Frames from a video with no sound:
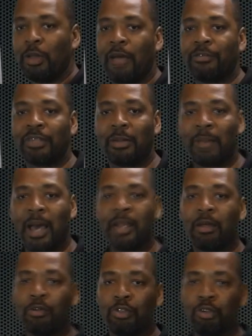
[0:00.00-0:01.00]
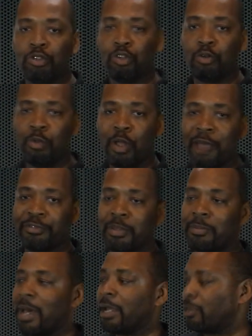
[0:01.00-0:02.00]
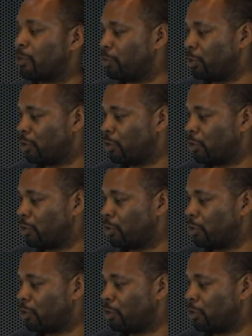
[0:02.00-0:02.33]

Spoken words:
you have somebody on YouTube, you have somebody through